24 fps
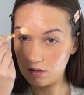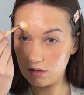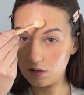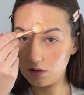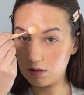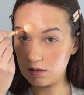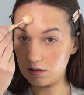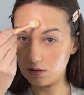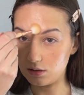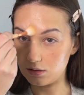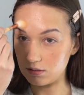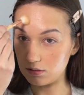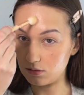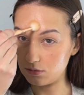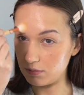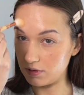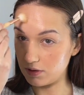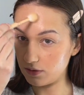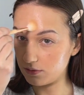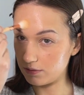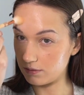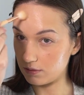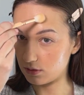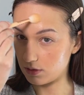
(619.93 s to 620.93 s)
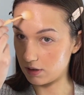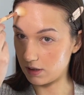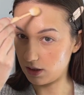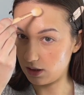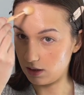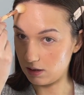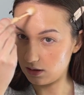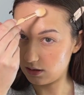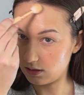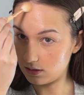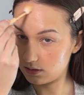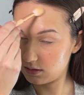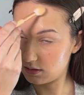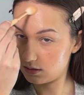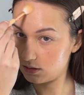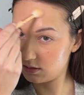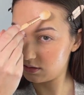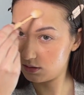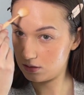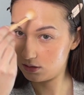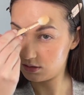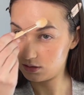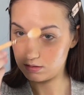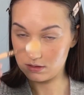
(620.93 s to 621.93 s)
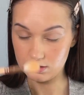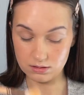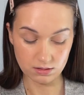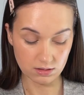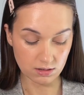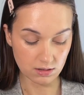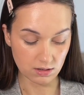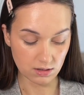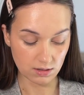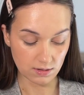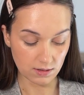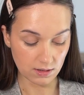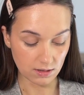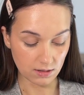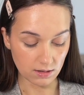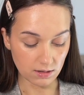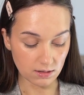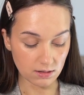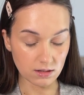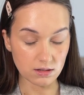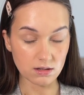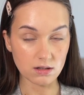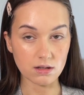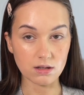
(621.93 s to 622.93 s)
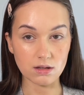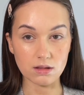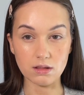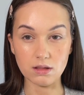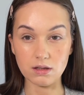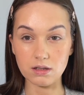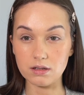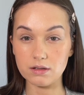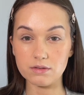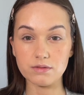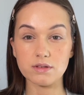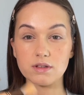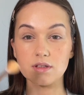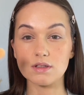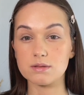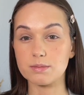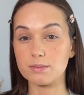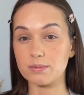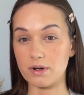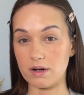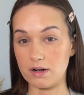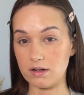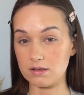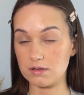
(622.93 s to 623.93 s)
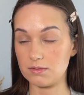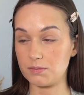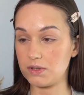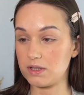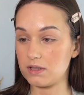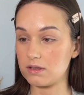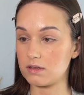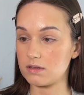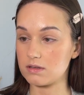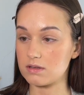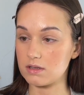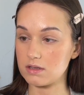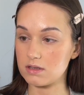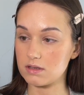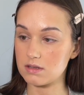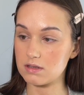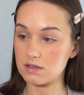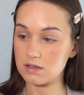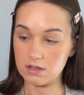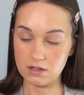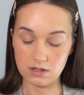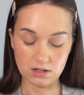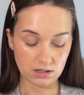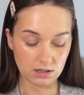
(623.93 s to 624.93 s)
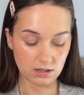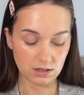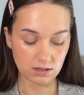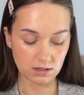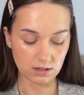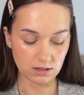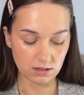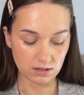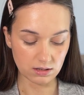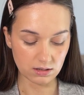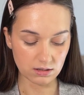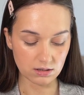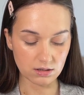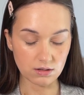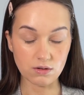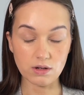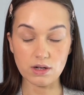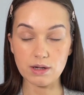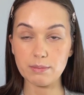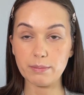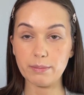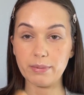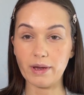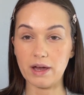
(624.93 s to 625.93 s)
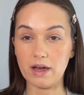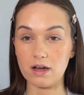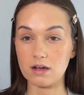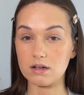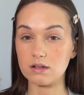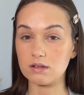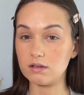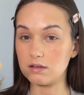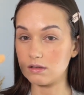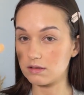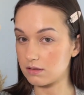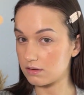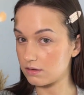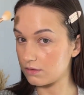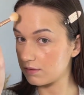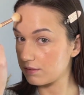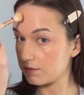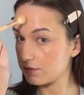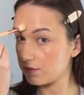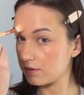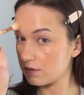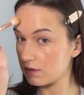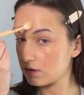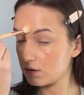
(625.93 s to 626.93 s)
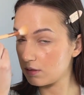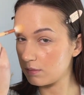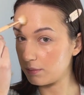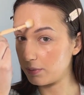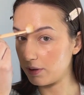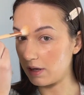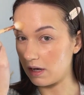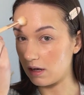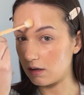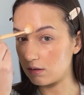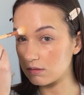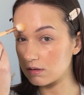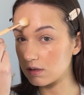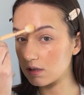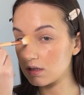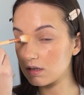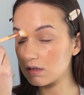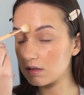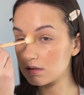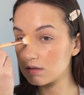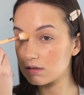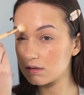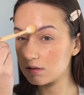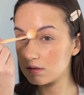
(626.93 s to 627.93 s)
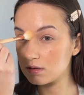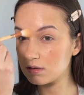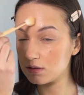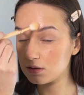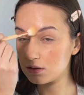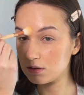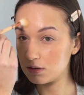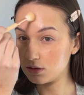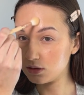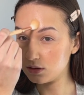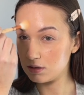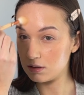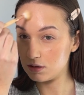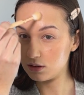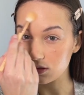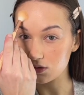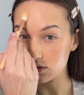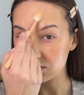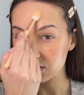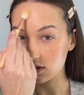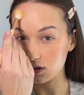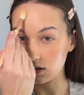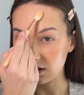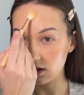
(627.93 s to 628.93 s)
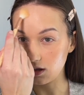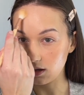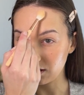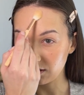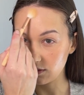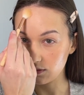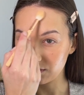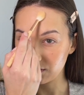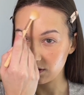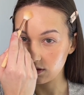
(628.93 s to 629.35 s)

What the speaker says: and on my forehead. Again, I love this brush because you can pack a lot of powder. You still have a